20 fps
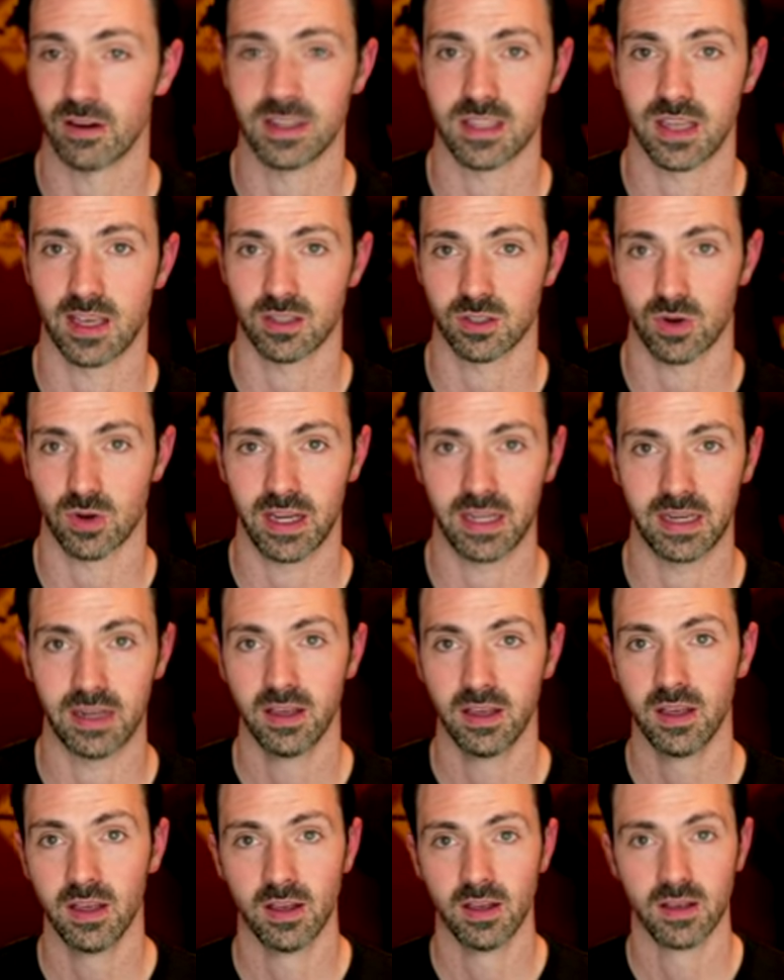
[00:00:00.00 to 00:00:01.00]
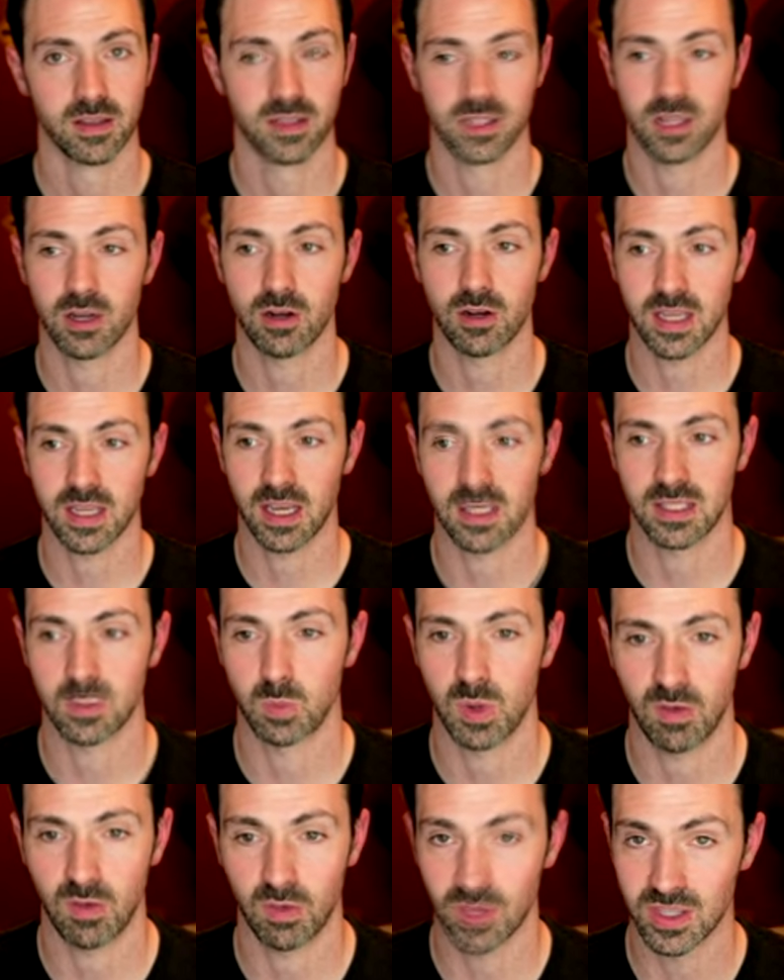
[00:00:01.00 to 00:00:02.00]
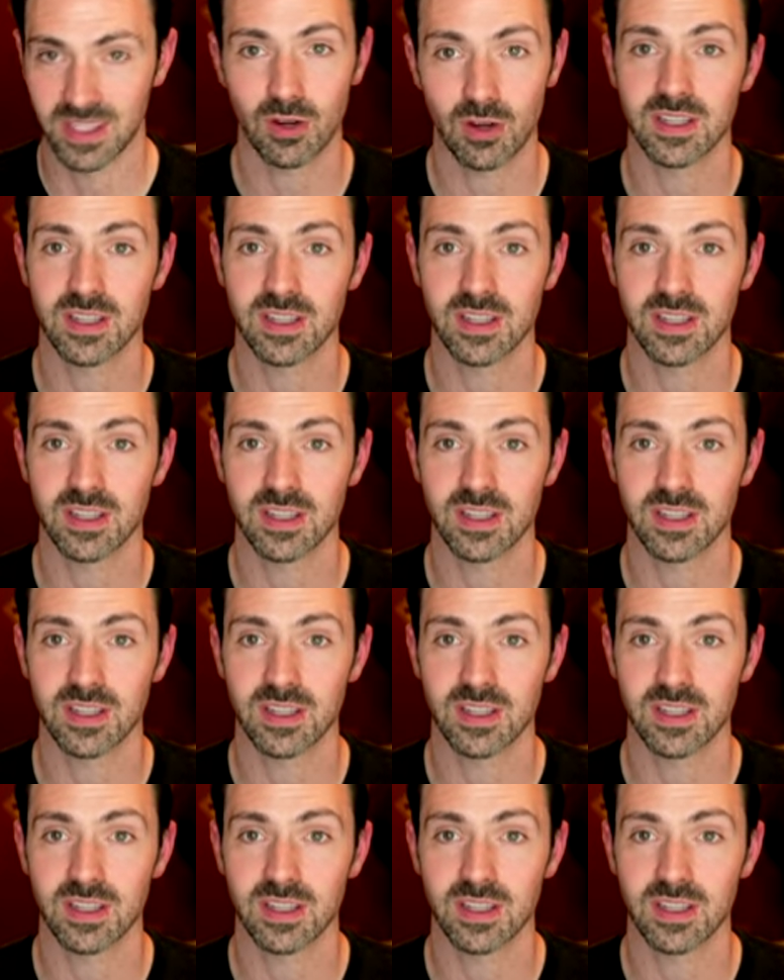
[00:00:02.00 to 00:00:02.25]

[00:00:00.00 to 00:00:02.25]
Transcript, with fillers: S, right? Series X is, be the Series